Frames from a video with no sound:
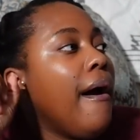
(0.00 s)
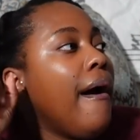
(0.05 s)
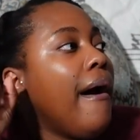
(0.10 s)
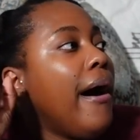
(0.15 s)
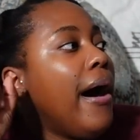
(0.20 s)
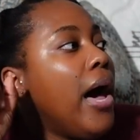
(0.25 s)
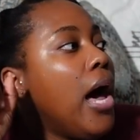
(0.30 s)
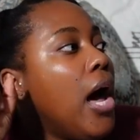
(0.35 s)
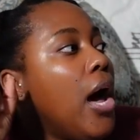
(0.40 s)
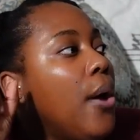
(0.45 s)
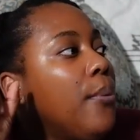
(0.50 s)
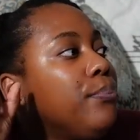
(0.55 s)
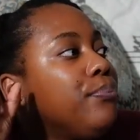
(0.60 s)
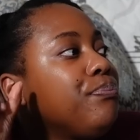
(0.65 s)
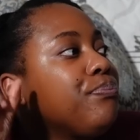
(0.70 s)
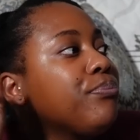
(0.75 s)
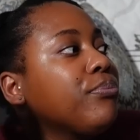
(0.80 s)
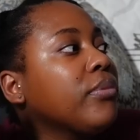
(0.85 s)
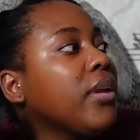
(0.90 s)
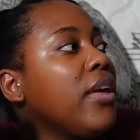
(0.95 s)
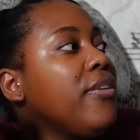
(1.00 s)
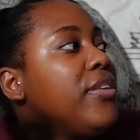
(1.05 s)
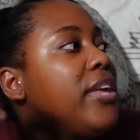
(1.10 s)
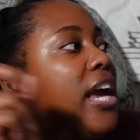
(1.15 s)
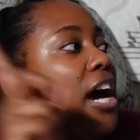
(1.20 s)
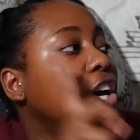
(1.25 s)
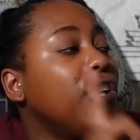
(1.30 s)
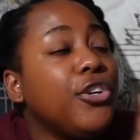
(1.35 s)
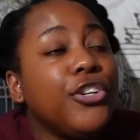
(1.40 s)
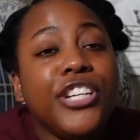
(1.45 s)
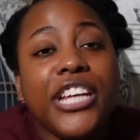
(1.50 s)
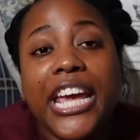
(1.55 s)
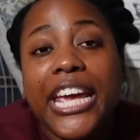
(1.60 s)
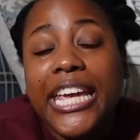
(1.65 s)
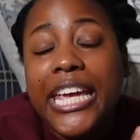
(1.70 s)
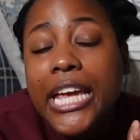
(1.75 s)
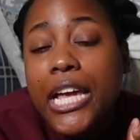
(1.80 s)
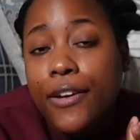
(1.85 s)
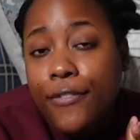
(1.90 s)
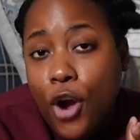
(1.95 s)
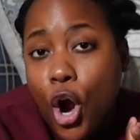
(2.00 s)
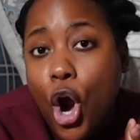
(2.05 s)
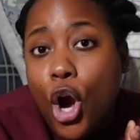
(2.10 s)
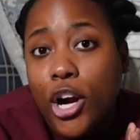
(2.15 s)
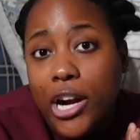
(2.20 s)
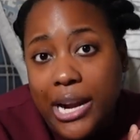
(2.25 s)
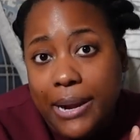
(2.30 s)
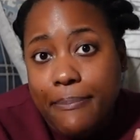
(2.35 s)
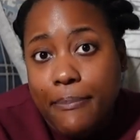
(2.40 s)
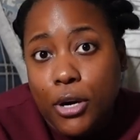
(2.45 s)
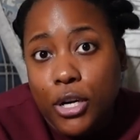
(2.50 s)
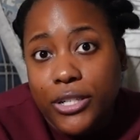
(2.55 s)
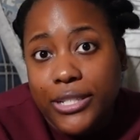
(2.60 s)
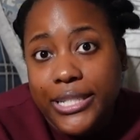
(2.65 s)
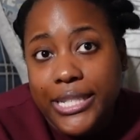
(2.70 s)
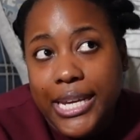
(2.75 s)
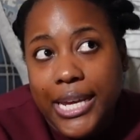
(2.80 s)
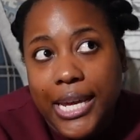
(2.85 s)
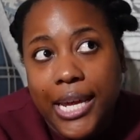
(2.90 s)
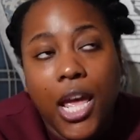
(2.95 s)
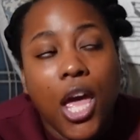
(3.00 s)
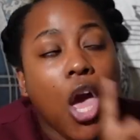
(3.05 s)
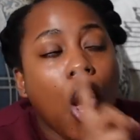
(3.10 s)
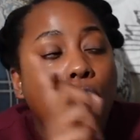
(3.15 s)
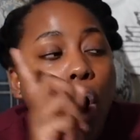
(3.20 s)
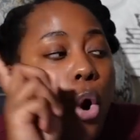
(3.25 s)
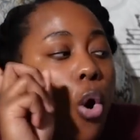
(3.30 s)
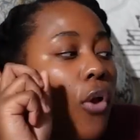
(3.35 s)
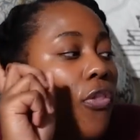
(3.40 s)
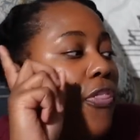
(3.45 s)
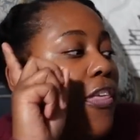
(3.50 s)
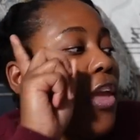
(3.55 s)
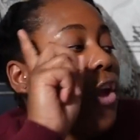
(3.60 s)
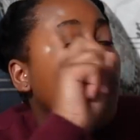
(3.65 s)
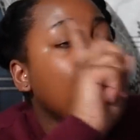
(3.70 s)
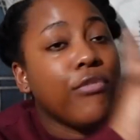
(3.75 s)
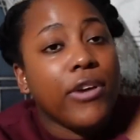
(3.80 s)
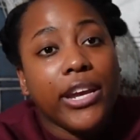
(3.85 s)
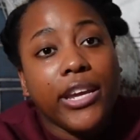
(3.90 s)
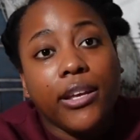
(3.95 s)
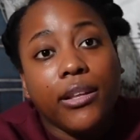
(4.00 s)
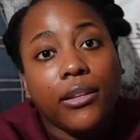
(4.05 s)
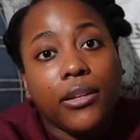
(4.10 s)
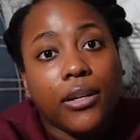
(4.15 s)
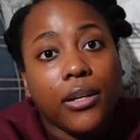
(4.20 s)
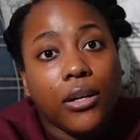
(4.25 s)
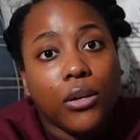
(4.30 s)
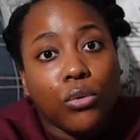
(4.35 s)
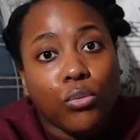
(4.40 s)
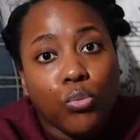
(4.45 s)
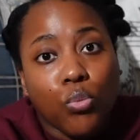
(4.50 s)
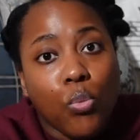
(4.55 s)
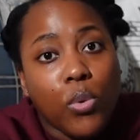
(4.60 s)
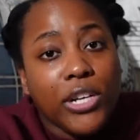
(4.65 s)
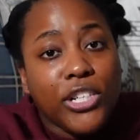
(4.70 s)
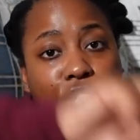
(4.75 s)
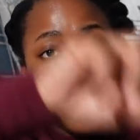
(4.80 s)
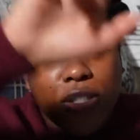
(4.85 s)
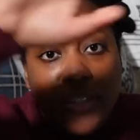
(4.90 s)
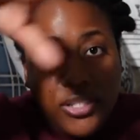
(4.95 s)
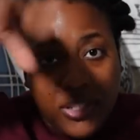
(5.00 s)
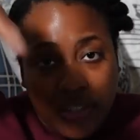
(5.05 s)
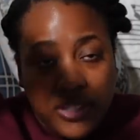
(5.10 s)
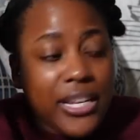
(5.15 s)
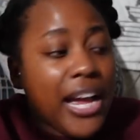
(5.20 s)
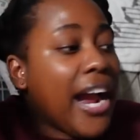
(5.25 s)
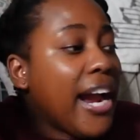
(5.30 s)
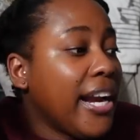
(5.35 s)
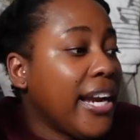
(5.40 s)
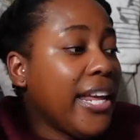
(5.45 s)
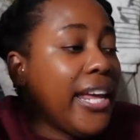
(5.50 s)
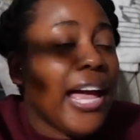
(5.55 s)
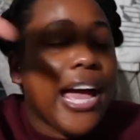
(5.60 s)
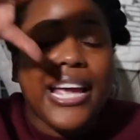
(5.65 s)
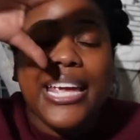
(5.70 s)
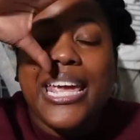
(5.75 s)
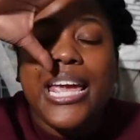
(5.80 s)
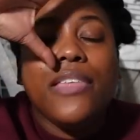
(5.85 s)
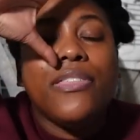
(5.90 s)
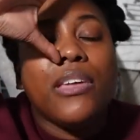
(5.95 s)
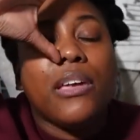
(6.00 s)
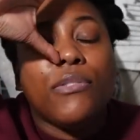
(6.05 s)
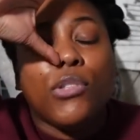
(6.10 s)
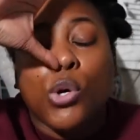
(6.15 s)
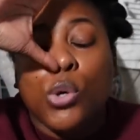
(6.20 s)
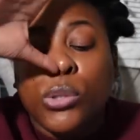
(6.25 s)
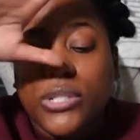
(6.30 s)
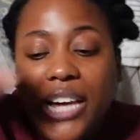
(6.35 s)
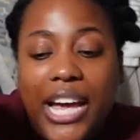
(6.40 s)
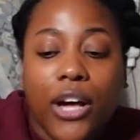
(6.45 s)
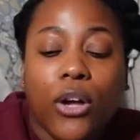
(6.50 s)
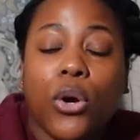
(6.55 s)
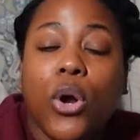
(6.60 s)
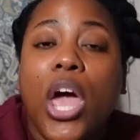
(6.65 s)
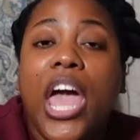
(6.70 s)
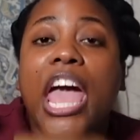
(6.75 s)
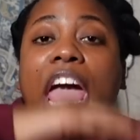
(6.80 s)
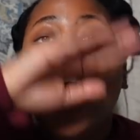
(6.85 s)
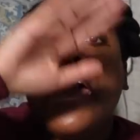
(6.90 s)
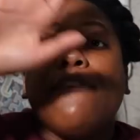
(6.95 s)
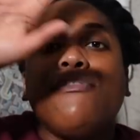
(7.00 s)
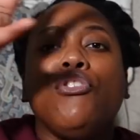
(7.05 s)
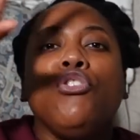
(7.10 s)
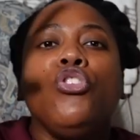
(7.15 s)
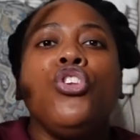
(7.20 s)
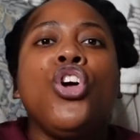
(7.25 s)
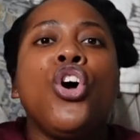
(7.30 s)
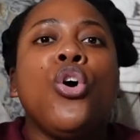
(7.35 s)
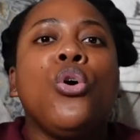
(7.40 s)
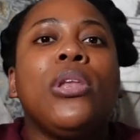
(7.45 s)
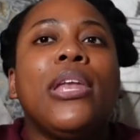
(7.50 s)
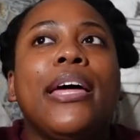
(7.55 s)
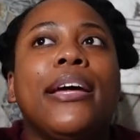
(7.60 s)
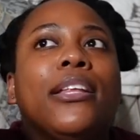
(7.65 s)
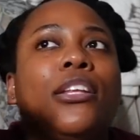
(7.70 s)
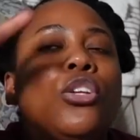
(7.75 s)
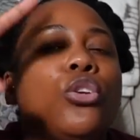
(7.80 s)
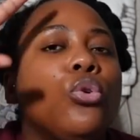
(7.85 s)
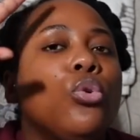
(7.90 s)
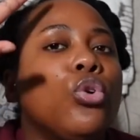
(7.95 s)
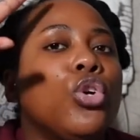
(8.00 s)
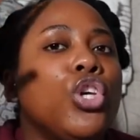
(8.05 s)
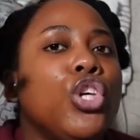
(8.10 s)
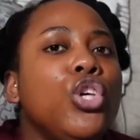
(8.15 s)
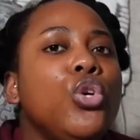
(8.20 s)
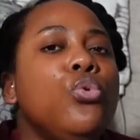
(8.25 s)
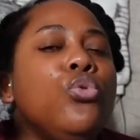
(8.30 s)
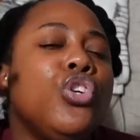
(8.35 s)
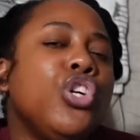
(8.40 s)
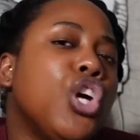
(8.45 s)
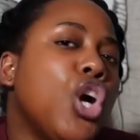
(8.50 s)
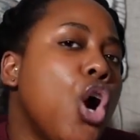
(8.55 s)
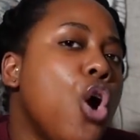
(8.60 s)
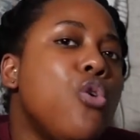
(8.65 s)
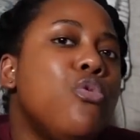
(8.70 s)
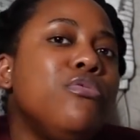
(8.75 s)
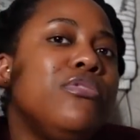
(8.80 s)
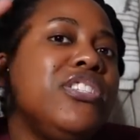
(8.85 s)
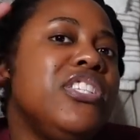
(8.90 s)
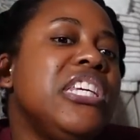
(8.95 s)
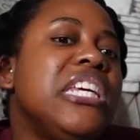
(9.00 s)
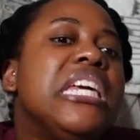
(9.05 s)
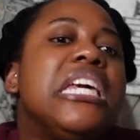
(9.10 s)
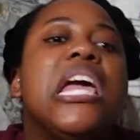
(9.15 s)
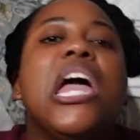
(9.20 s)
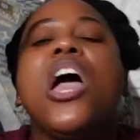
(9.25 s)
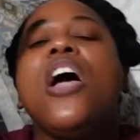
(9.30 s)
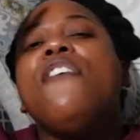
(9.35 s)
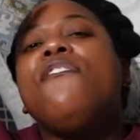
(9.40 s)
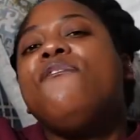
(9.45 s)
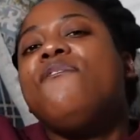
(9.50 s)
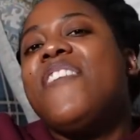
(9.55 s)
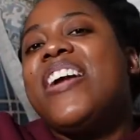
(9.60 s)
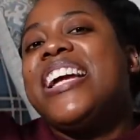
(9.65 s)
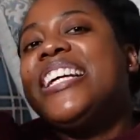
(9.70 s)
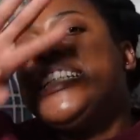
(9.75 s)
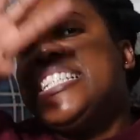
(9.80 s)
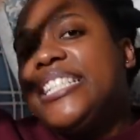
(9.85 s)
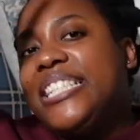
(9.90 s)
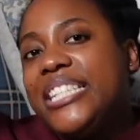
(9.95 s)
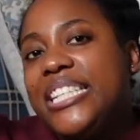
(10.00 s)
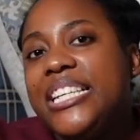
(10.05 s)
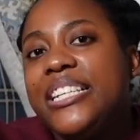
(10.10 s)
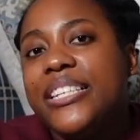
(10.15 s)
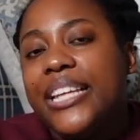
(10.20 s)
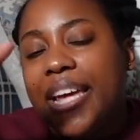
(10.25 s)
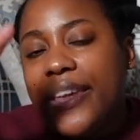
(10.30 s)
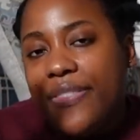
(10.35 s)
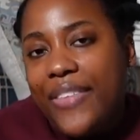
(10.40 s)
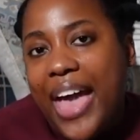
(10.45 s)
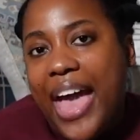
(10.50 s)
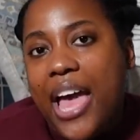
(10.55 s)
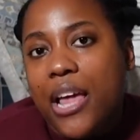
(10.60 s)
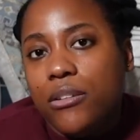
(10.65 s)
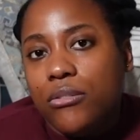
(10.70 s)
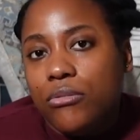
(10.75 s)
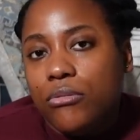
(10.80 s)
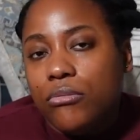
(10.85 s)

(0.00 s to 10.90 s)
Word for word: um, The Undertaking of Heart and Mercy, the Irregular Witches Society. I can't think of the whole title. If you know like little cute, cozy fantasies like that,